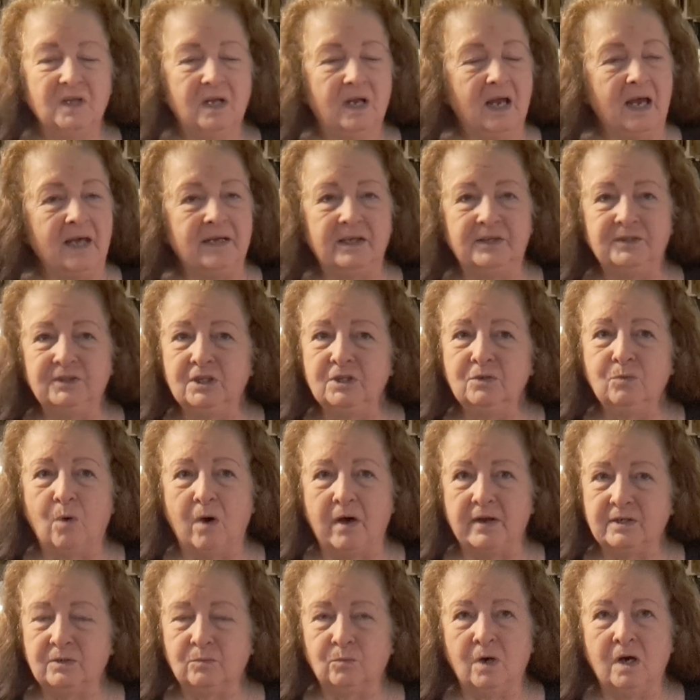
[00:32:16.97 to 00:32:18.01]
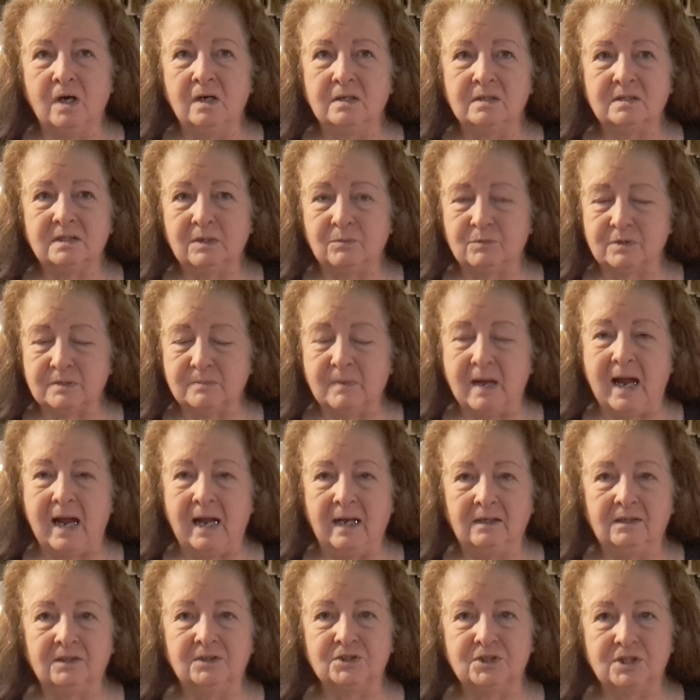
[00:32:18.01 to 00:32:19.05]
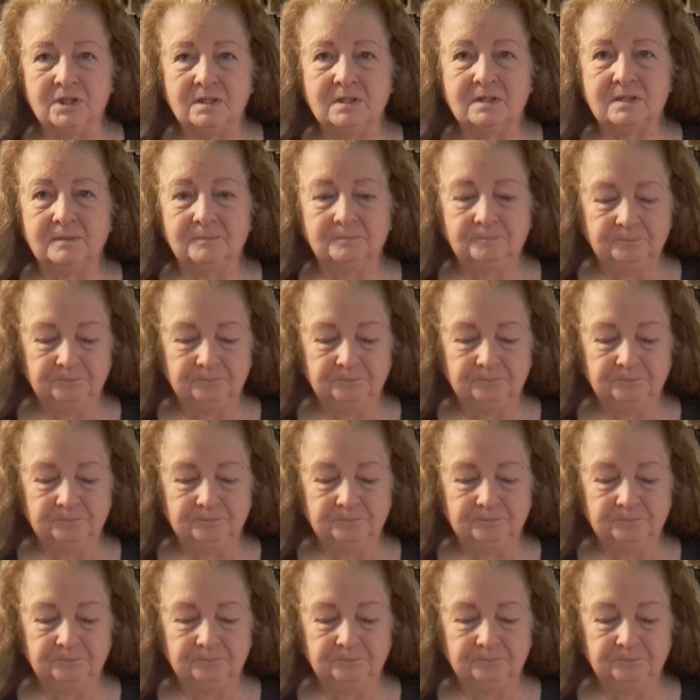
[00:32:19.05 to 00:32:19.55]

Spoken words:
And I knew what it was. It was my allergies.